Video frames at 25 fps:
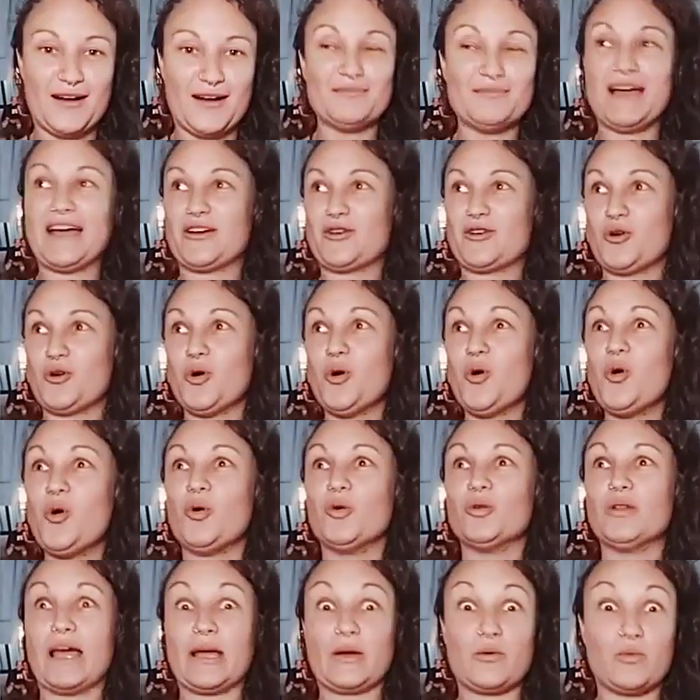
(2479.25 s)
I'm like,
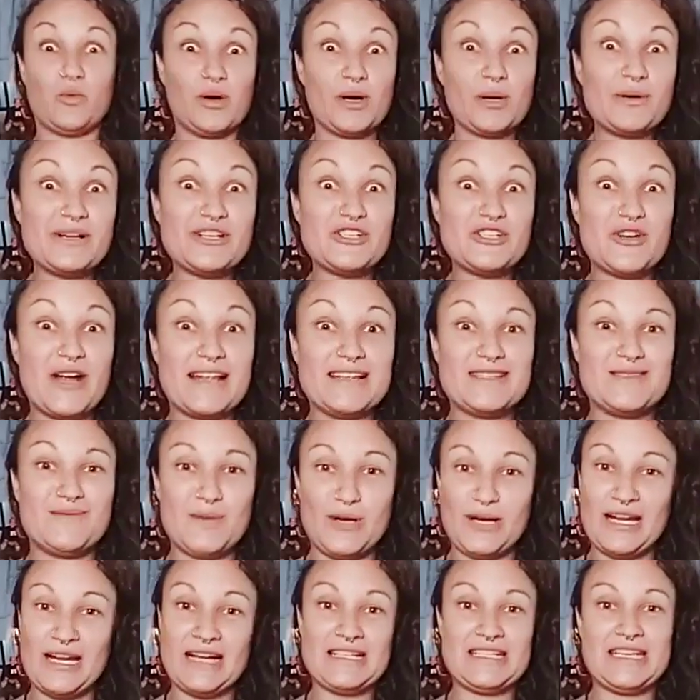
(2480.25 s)
cool. Like what are we
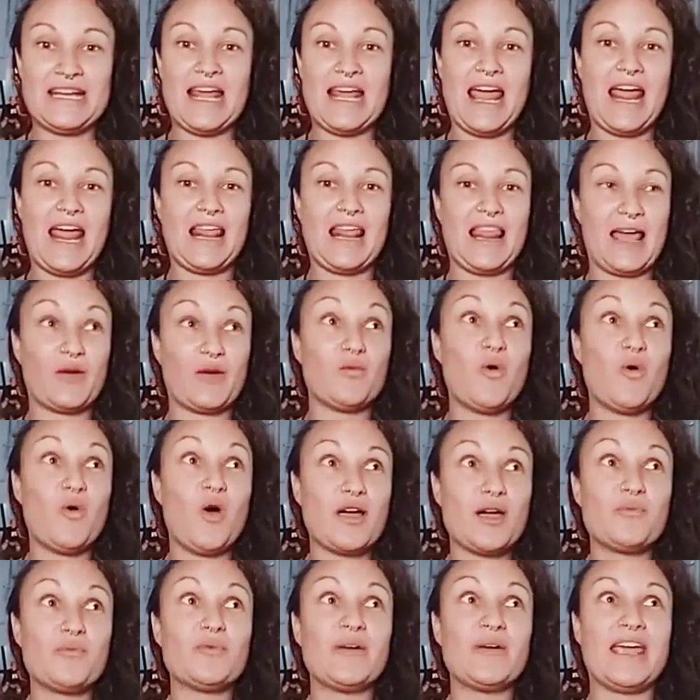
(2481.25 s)
transmuting today? Like what
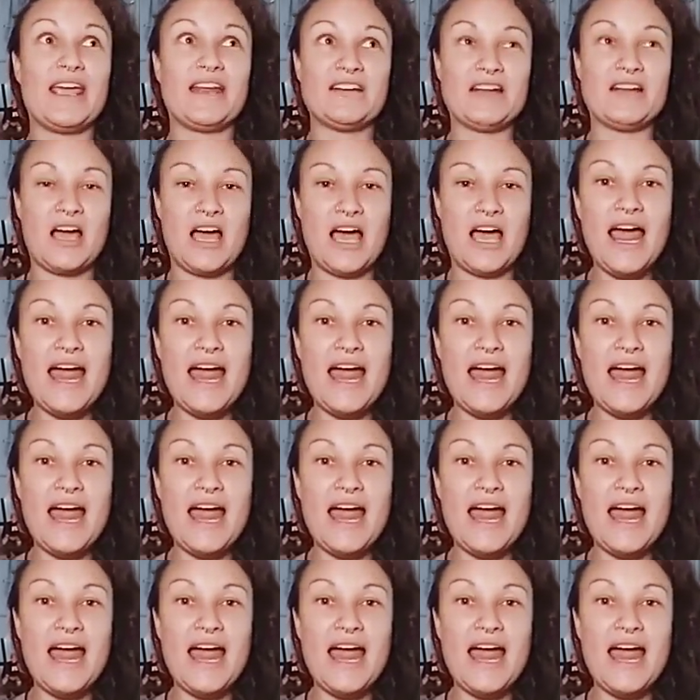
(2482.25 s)
can we ignite